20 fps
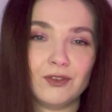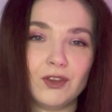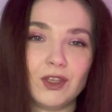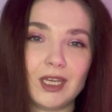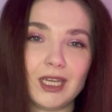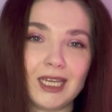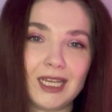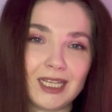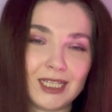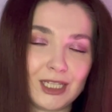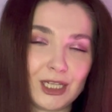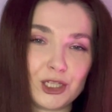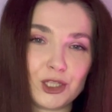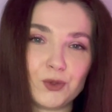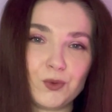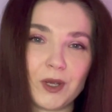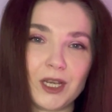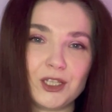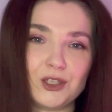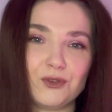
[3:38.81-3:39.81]
The
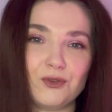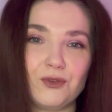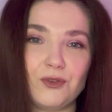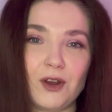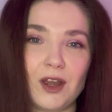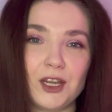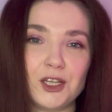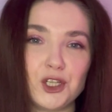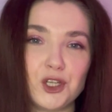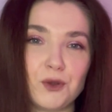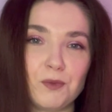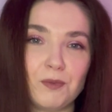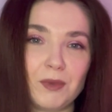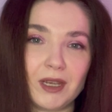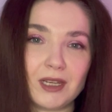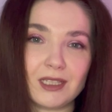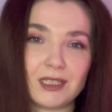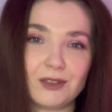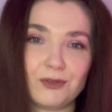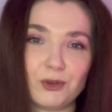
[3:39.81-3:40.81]
easiest way to find your
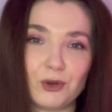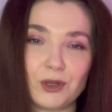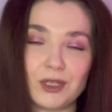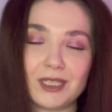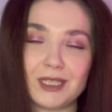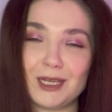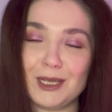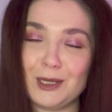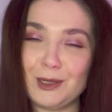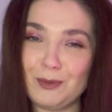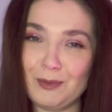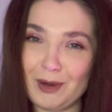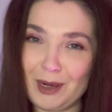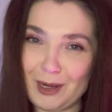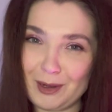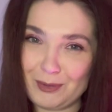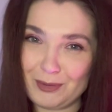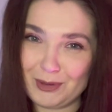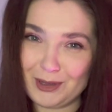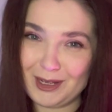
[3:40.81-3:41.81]
mixed voice, in
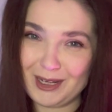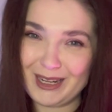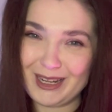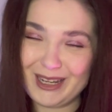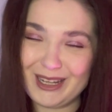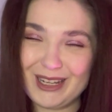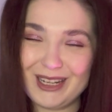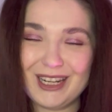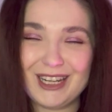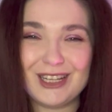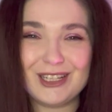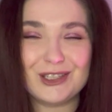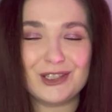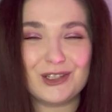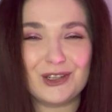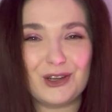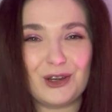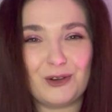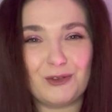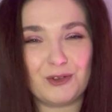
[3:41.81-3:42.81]
my opinion, is
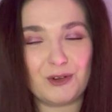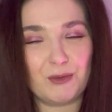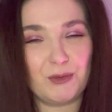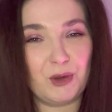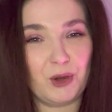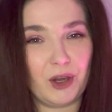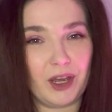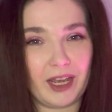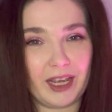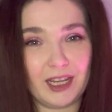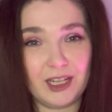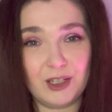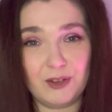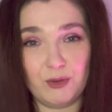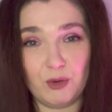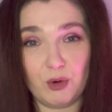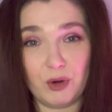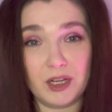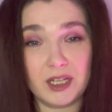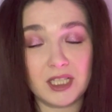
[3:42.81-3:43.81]
to go from your head
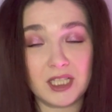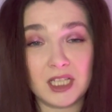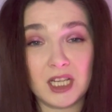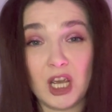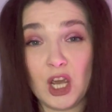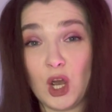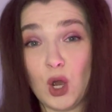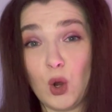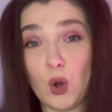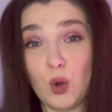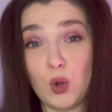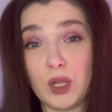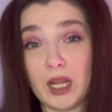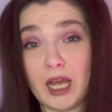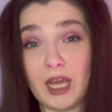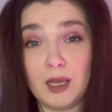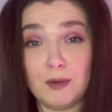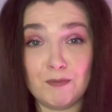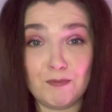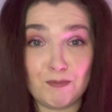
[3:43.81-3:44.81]
voice on
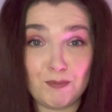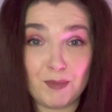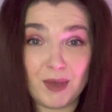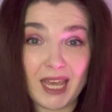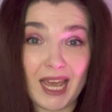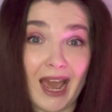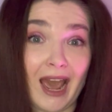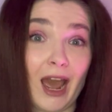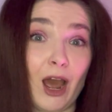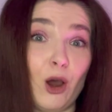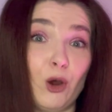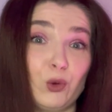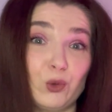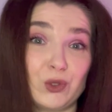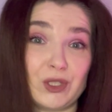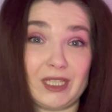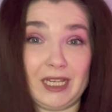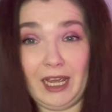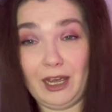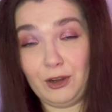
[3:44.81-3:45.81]
a meow
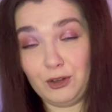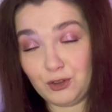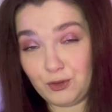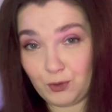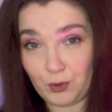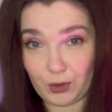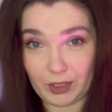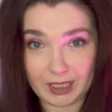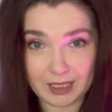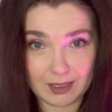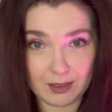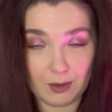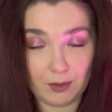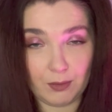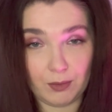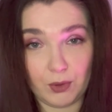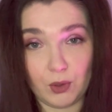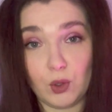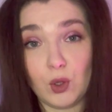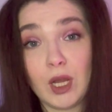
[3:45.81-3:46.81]
sound, for
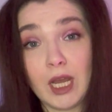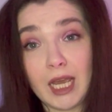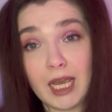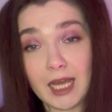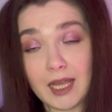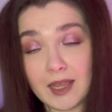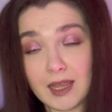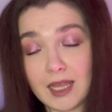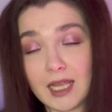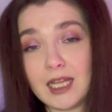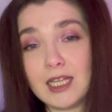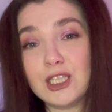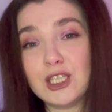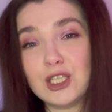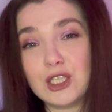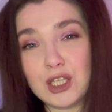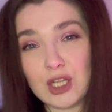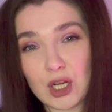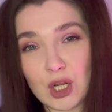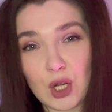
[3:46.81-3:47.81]
example, and then
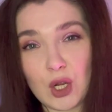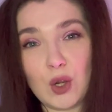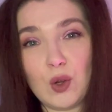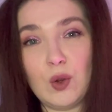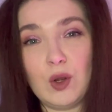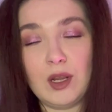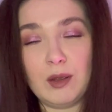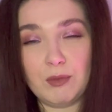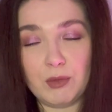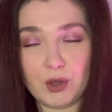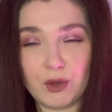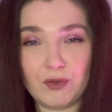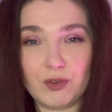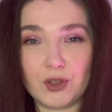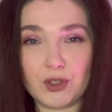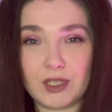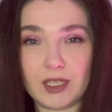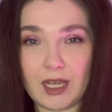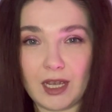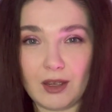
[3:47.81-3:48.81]
slowly move your
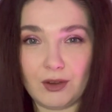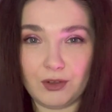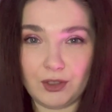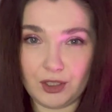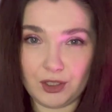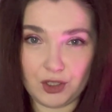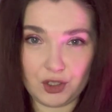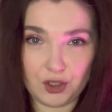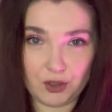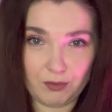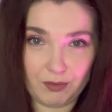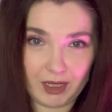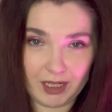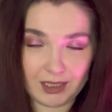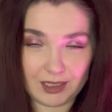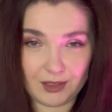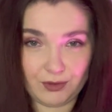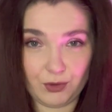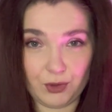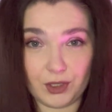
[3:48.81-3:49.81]
sound into your
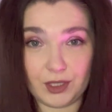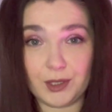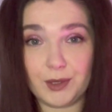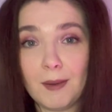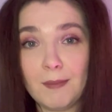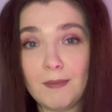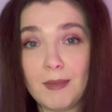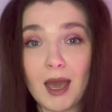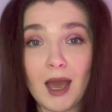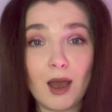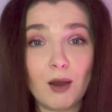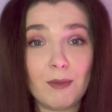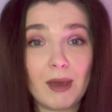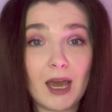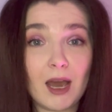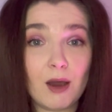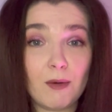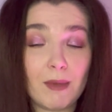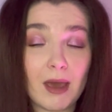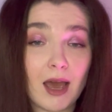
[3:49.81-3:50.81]
mixed voice. Meow,
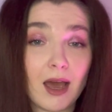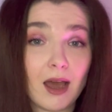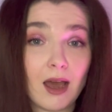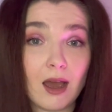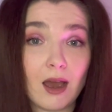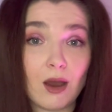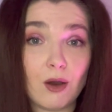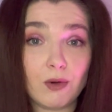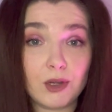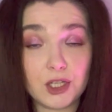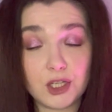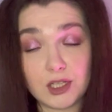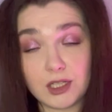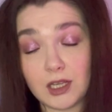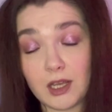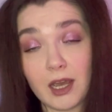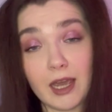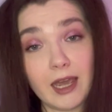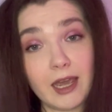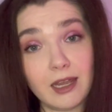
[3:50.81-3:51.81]
meow, meow, which is
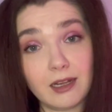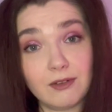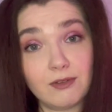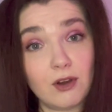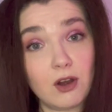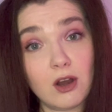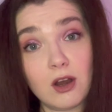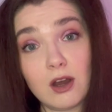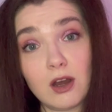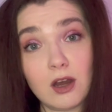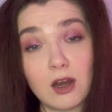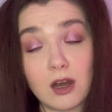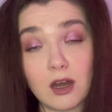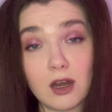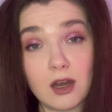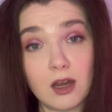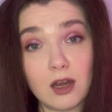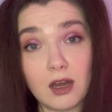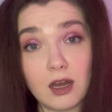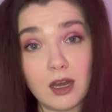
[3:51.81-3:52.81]
your head
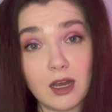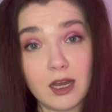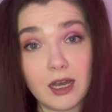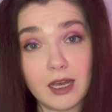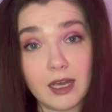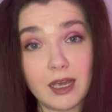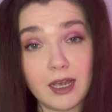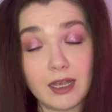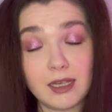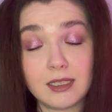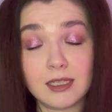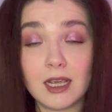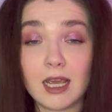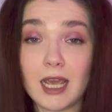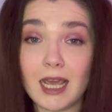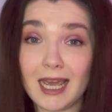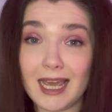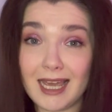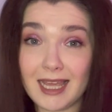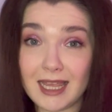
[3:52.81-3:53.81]
voice.
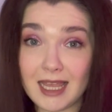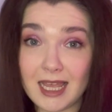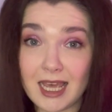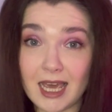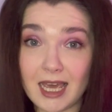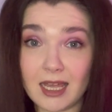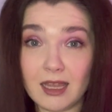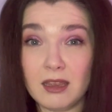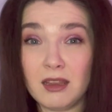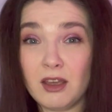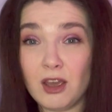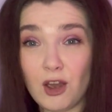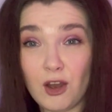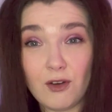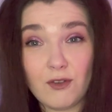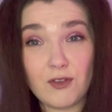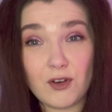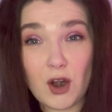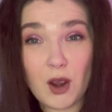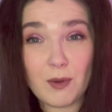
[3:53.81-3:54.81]
And then
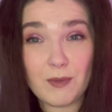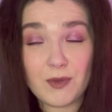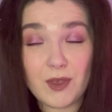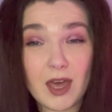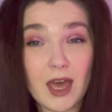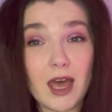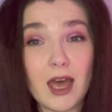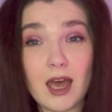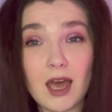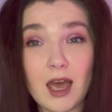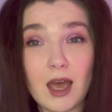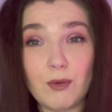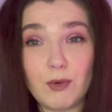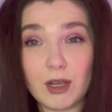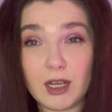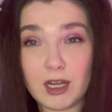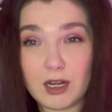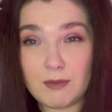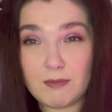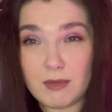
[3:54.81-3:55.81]
from there,
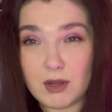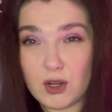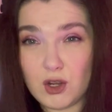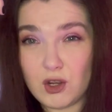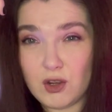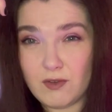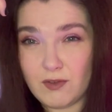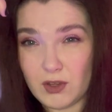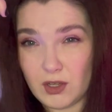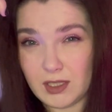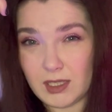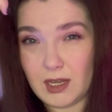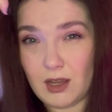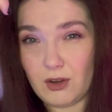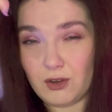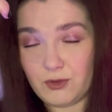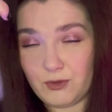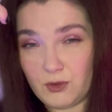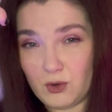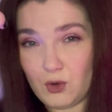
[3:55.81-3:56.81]
we're gonna move your
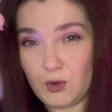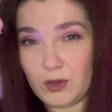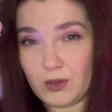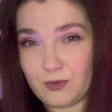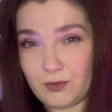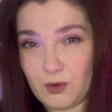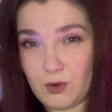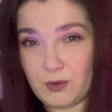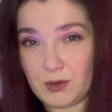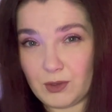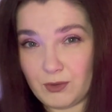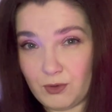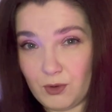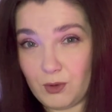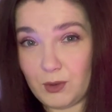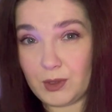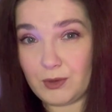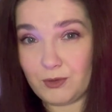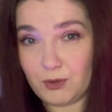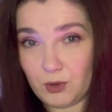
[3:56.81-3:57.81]
sound forward, forward,
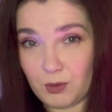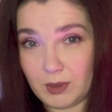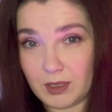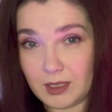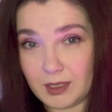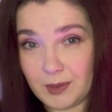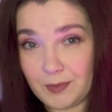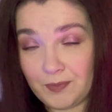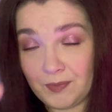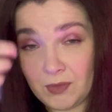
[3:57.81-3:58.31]
forward, forward.